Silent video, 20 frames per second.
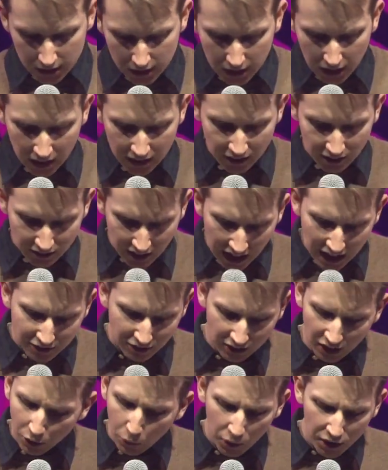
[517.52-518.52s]
And he's
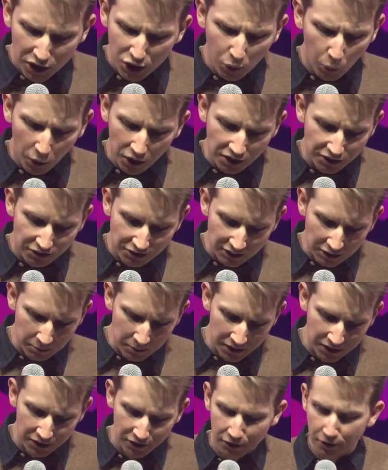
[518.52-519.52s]
asking, what do you want to see
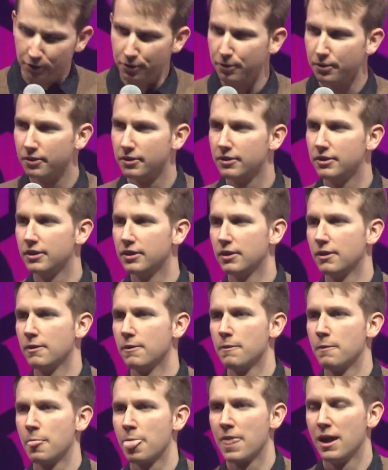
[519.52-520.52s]
me do?
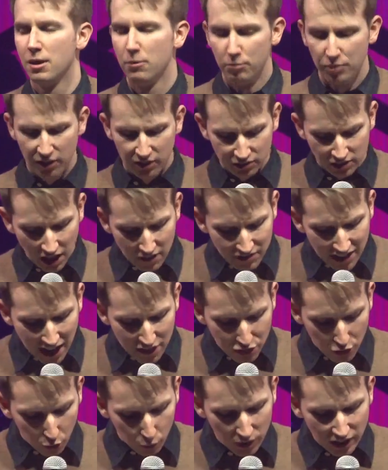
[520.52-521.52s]
Because I've
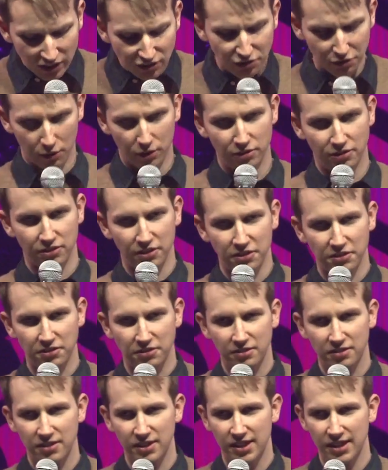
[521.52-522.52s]
got the
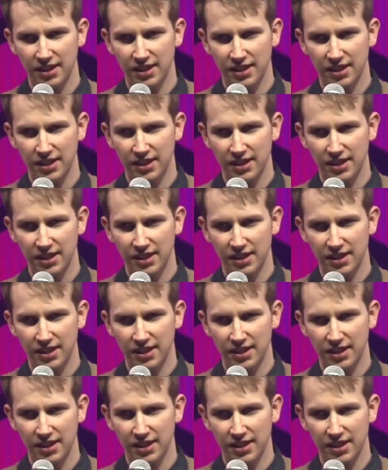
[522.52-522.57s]
resources.